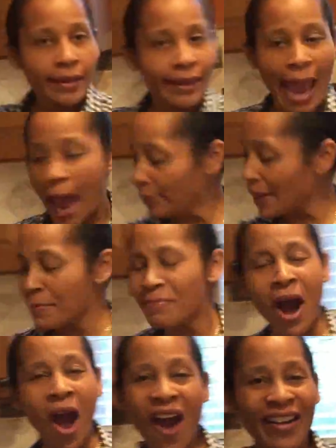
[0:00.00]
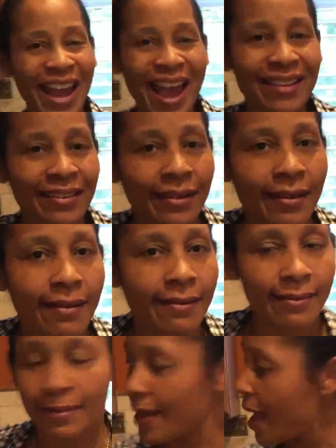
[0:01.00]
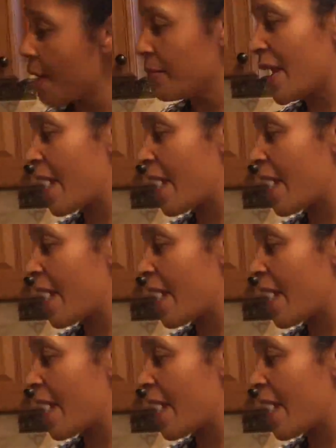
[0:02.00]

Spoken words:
Captain Morgan, hear me